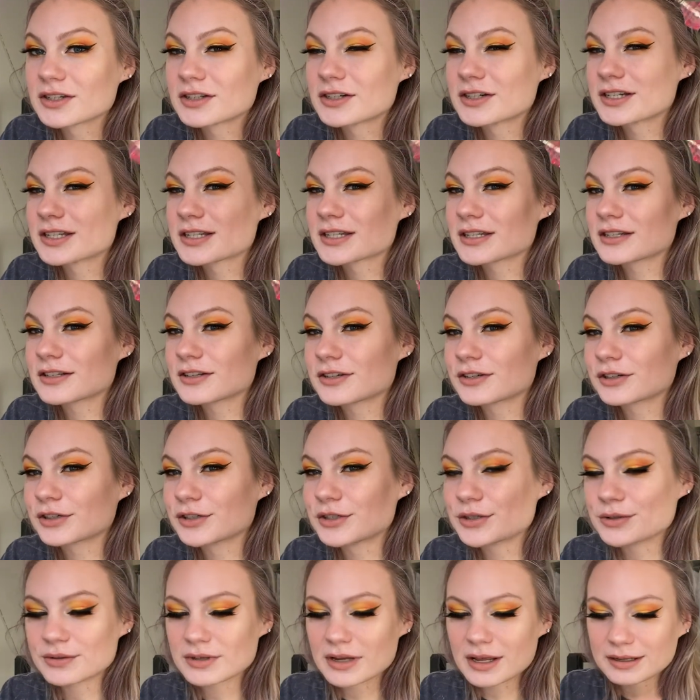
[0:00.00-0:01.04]
It doesn't look
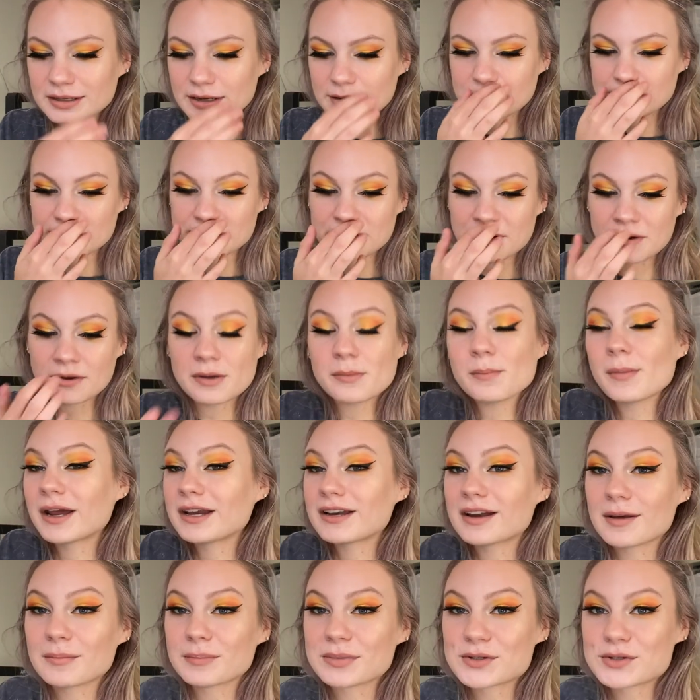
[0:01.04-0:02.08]
too yellow, so it might
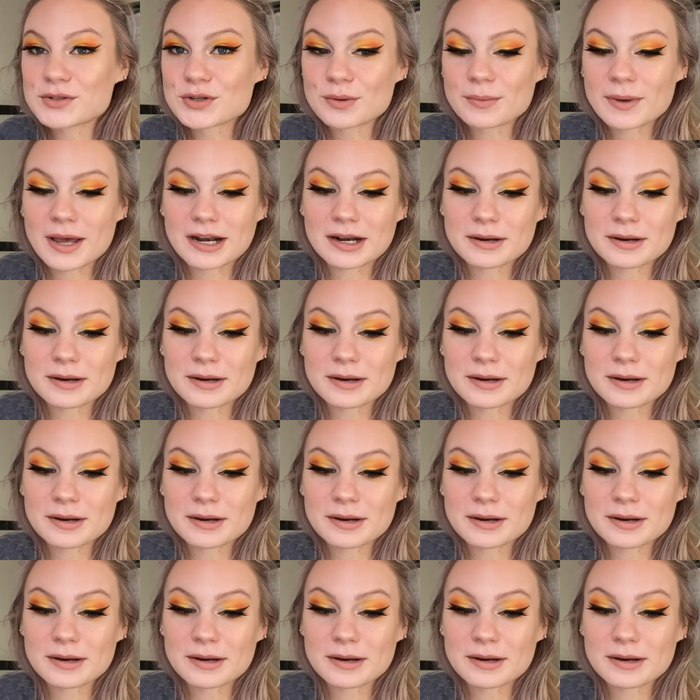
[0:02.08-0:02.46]
not be so bad.